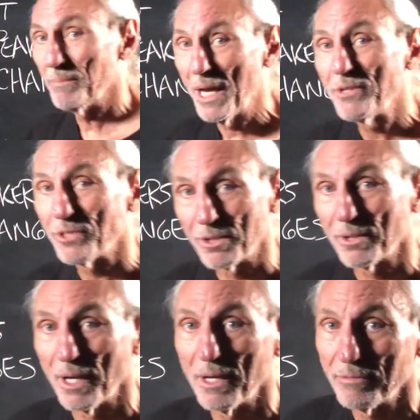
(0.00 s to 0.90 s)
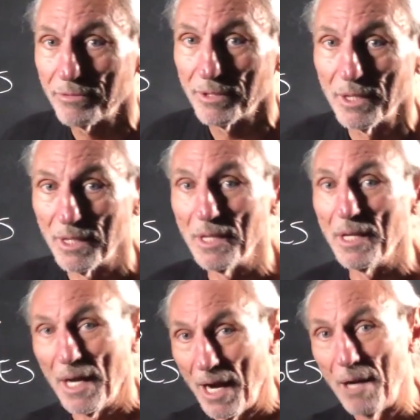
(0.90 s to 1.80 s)
measure of
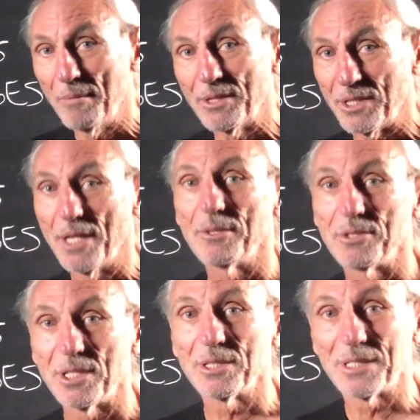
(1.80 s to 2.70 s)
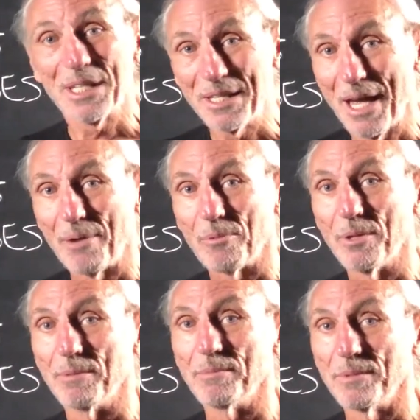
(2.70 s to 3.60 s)
how much energy is in that
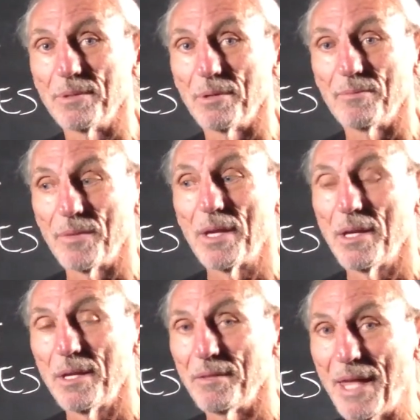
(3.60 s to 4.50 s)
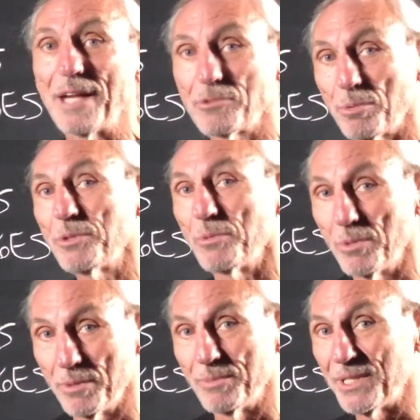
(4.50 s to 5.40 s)
room. That's what the
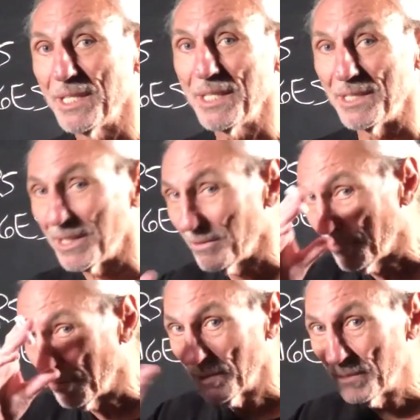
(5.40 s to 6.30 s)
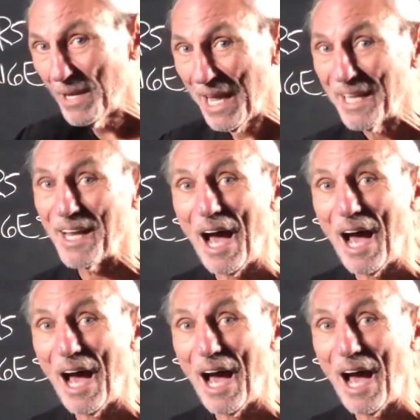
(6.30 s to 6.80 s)
room sees. If the room had